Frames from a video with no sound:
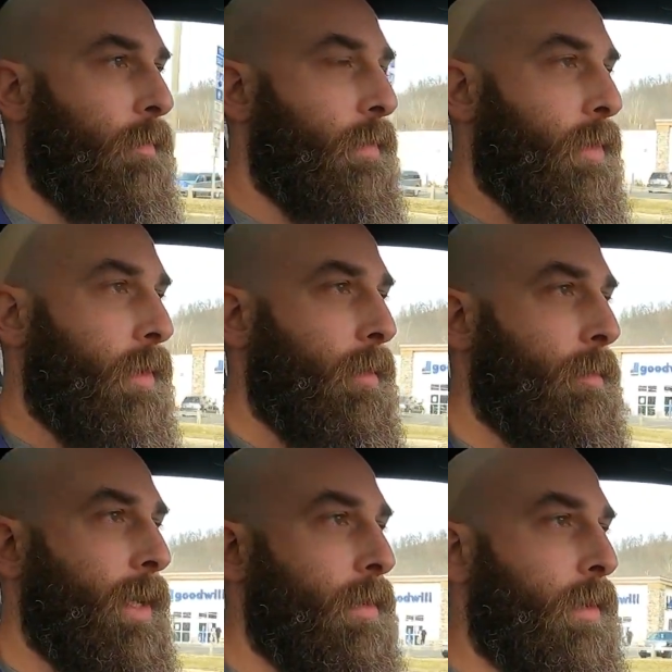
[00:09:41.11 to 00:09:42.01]
for
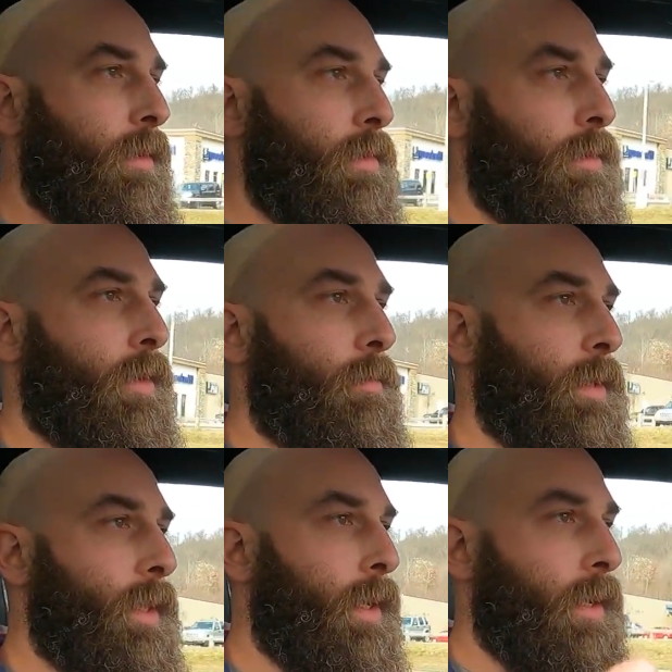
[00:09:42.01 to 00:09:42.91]
power and torque,
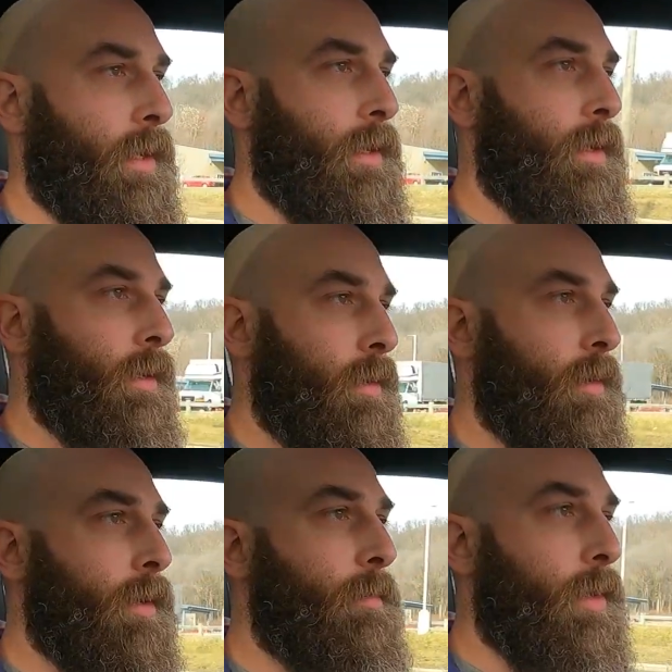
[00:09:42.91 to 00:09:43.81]
but they hit, you
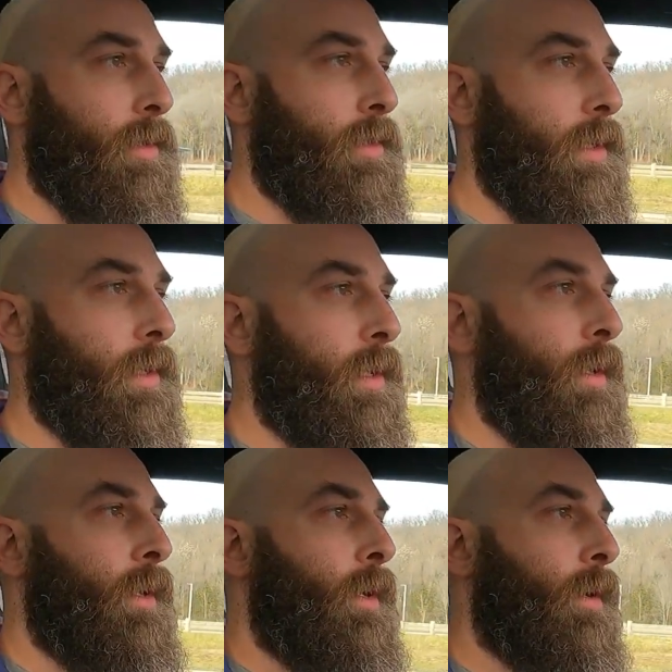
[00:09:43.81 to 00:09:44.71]
know, a couple hundred
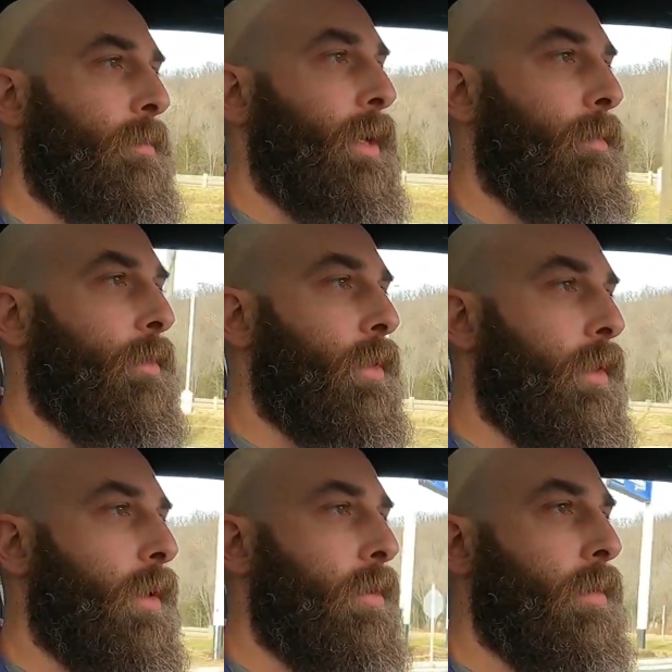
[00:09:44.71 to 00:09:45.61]

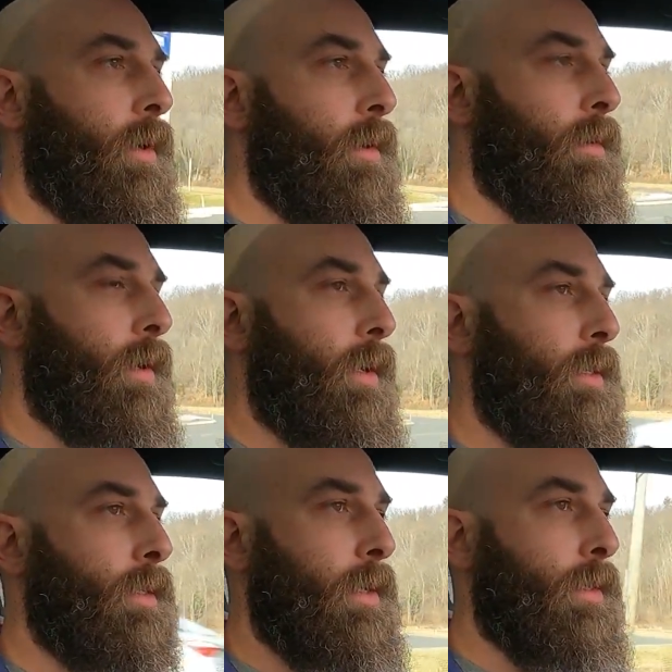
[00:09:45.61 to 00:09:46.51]
RPM lower
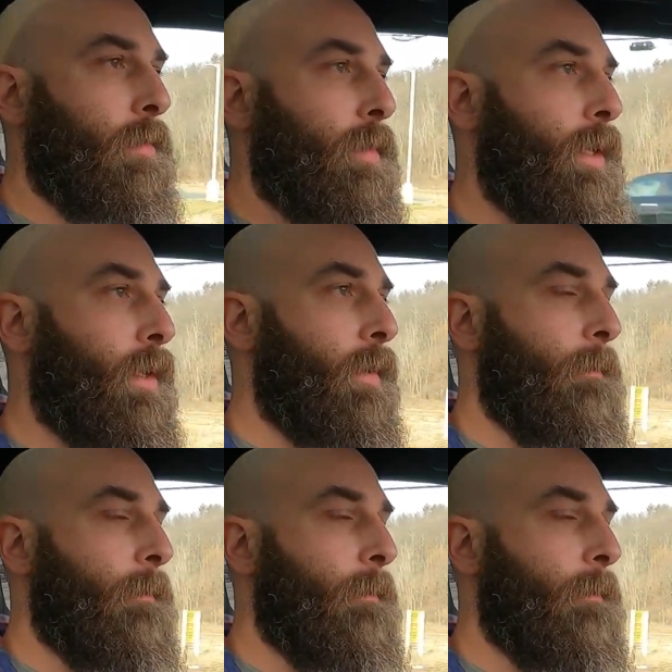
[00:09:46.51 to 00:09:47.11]
to hit the peak.